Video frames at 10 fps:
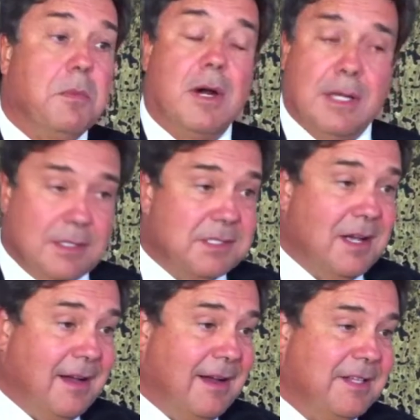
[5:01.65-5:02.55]
the market
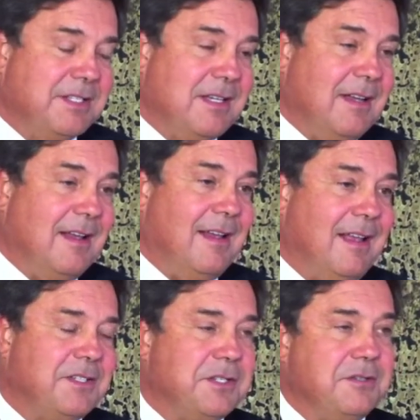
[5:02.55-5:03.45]
decides
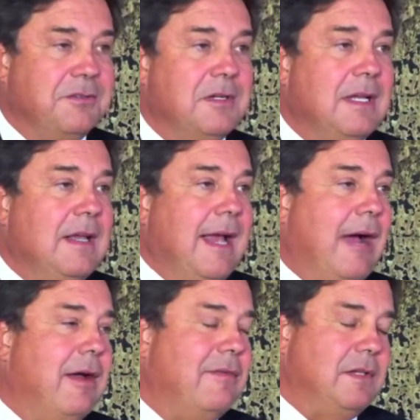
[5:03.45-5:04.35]
uh, as to how